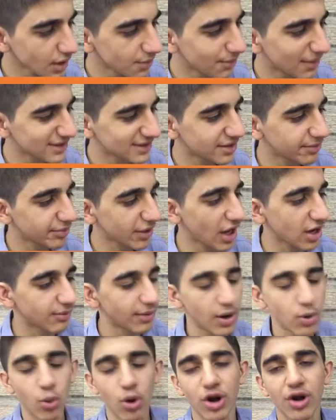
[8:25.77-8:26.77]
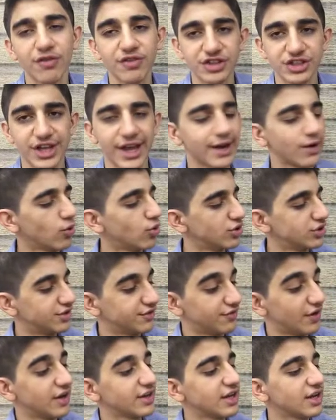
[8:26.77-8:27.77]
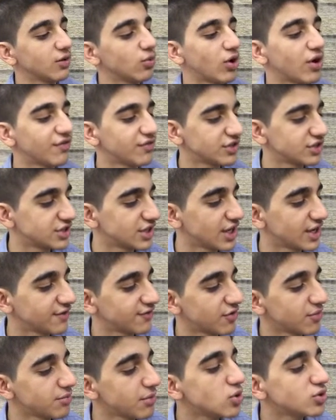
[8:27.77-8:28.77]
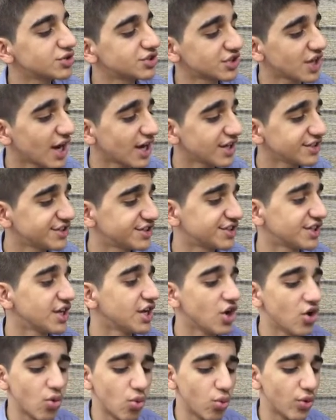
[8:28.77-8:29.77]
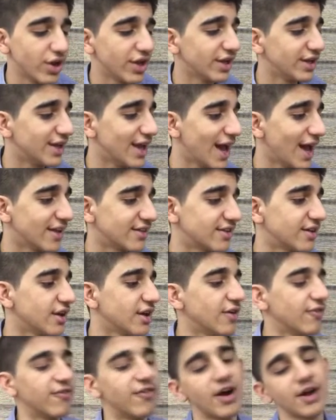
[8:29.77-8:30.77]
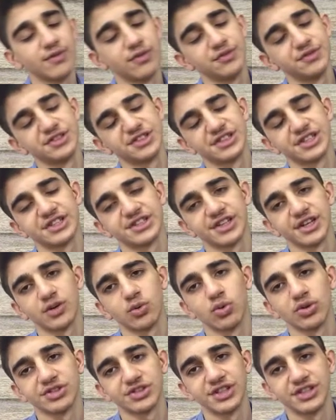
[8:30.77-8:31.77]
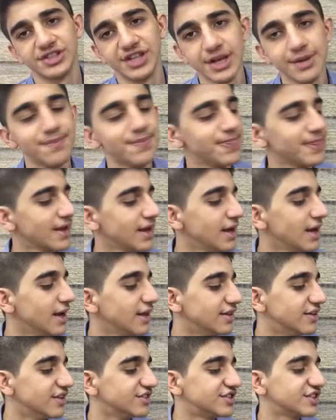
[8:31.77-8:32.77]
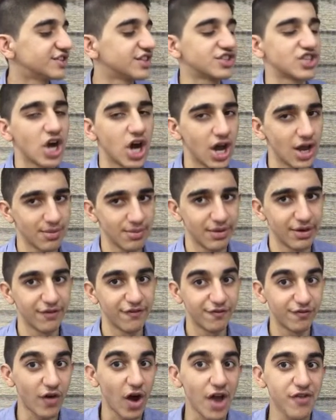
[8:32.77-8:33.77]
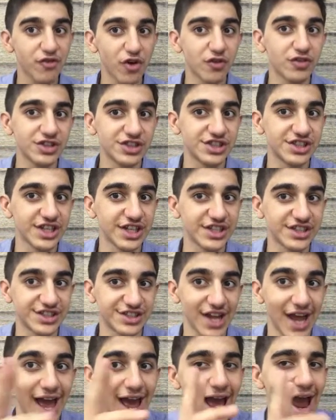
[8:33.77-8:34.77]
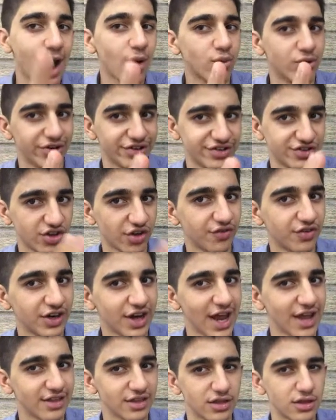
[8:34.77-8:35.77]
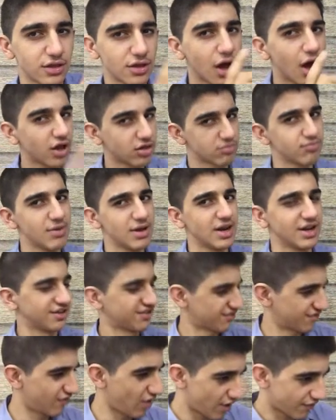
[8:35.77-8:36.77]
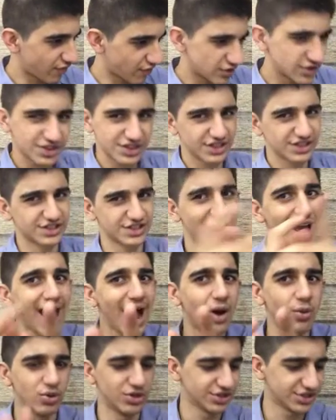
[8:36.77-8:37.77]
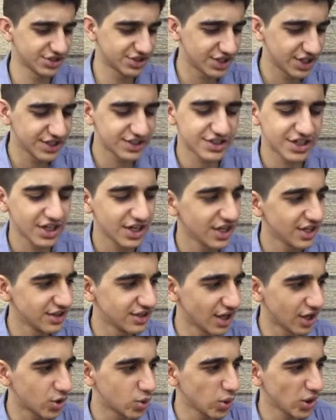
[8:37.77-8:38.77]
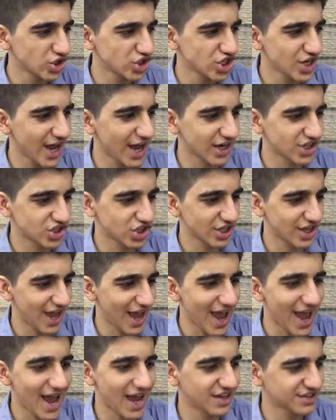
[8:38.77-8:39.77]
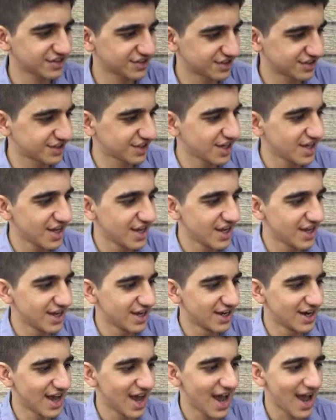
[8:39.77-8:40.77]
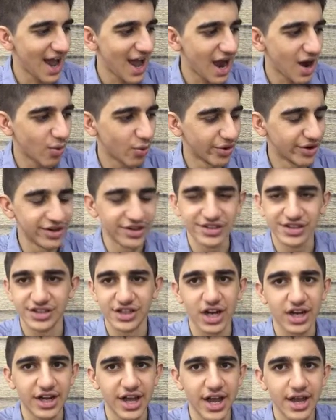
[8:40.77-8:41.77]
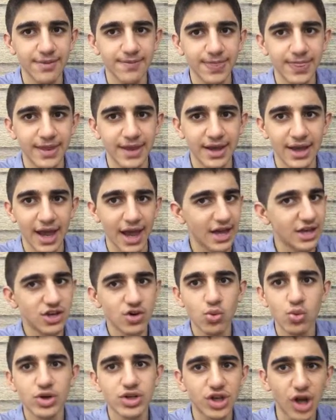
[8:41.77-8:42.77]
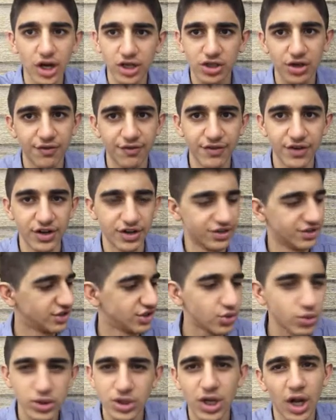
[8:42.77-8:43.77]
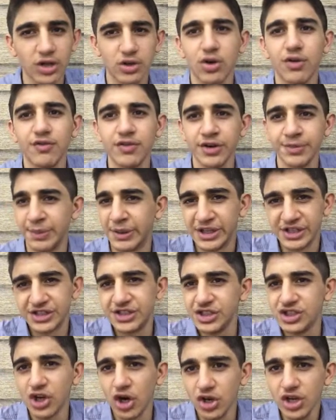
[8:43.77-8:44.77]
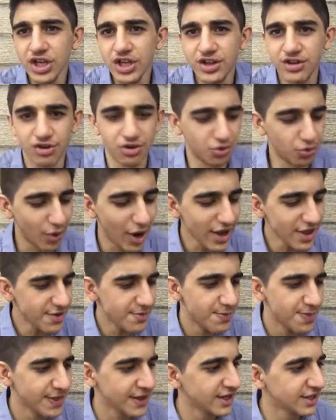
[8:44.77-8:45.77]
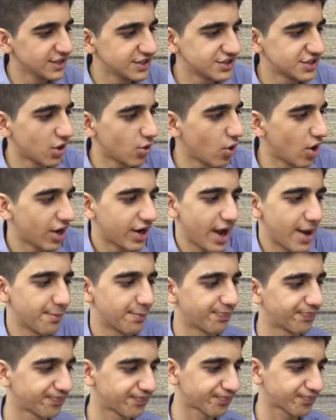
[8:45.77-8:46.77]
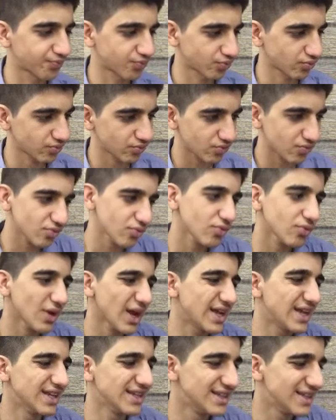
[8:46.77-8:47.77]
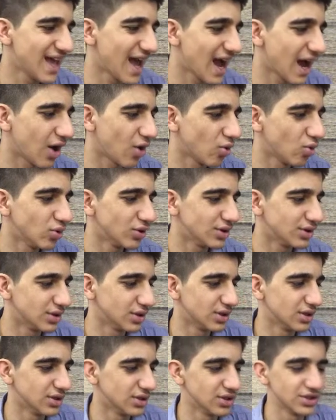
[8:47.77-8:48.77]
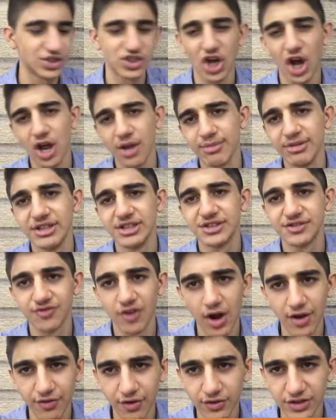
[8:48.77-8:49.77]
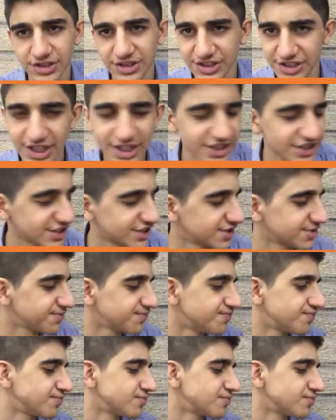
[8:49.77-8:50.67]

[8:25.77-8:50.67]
multiplying by 1/10 or dividing 1/10 from both sides, we get 5/6 equals the t. This is the time, 5/6 hours. Don't forget, not minutes, 5/6 hours, because the question actually asks in hours, okay? And you would not convert. You would not convert because you don't need to, right? So, okay. Now, time is 5/6.